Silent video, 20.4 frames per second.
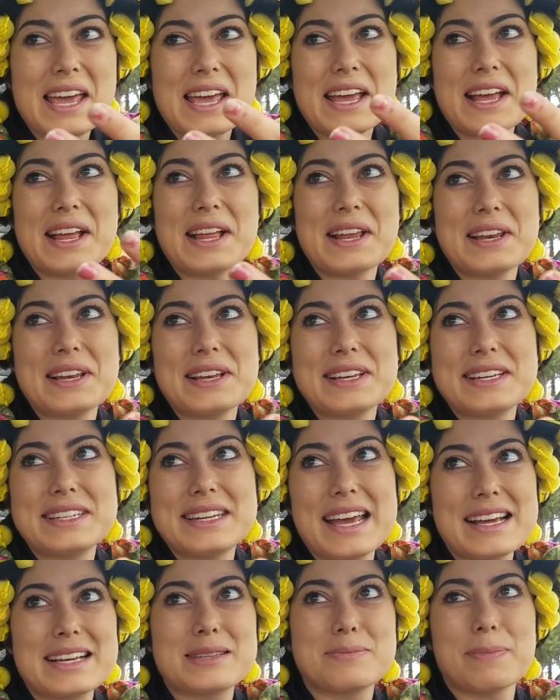It
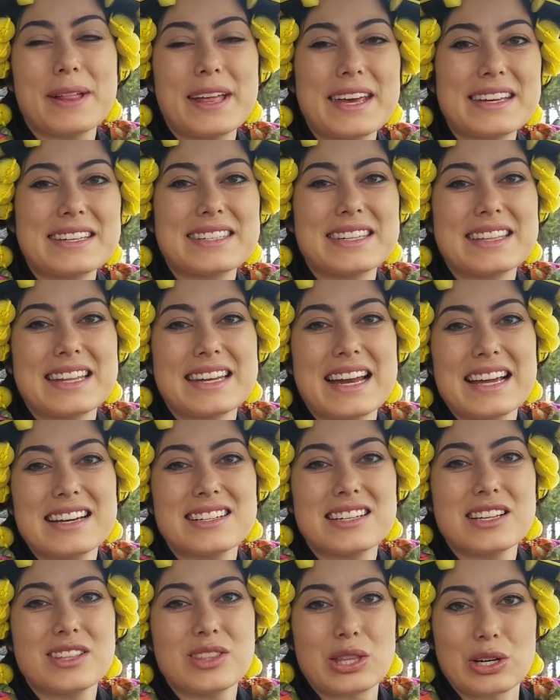takes place in the
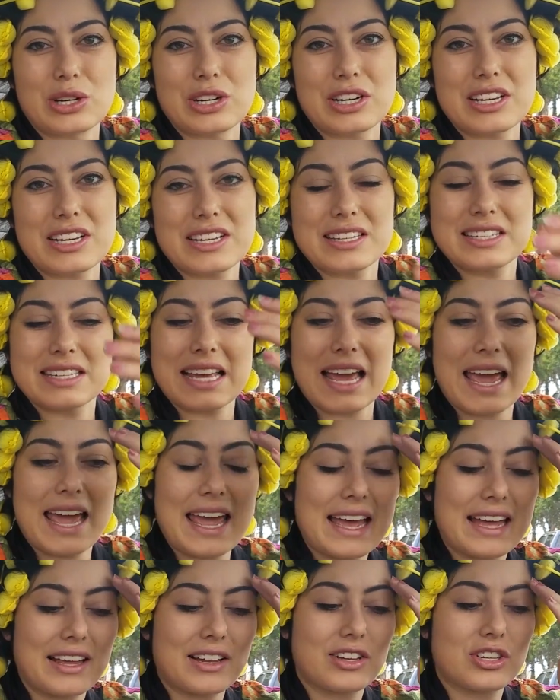1930s
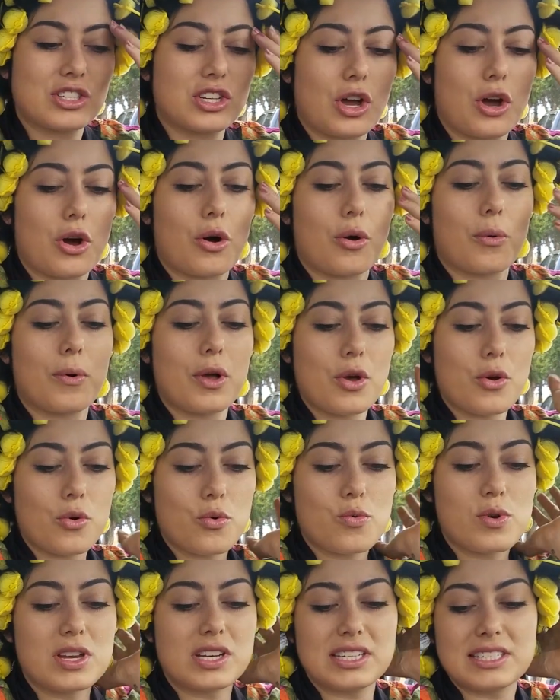and so
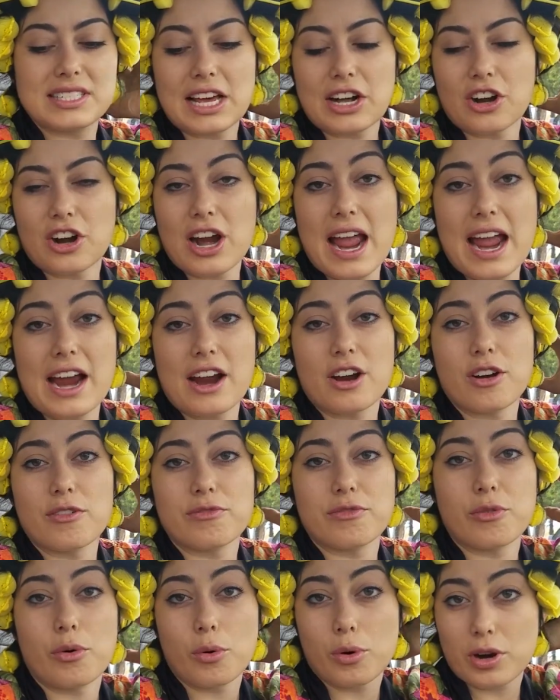we had to set our hair
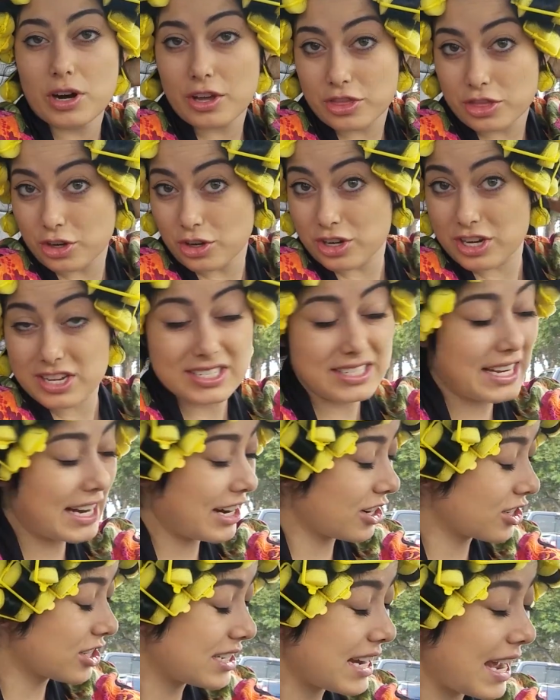for a 30s
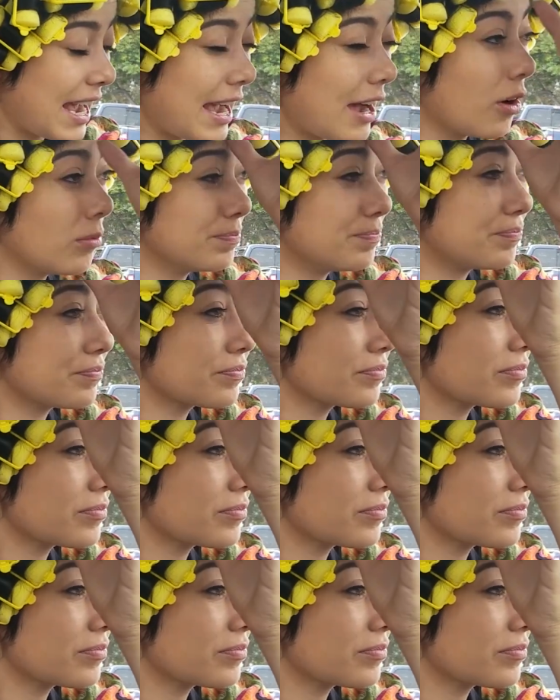hairstyle.